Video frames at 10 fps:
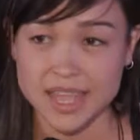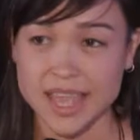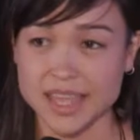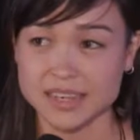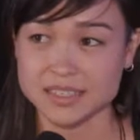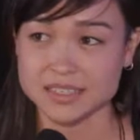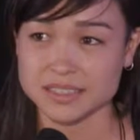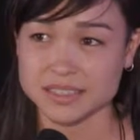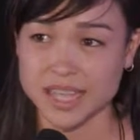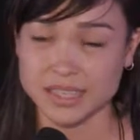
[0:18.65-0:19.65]
And
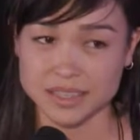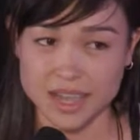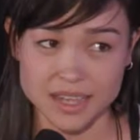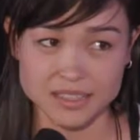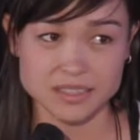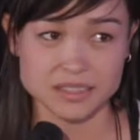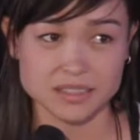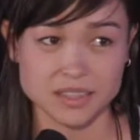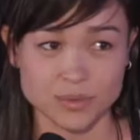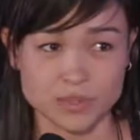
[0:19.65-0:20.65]
at last, there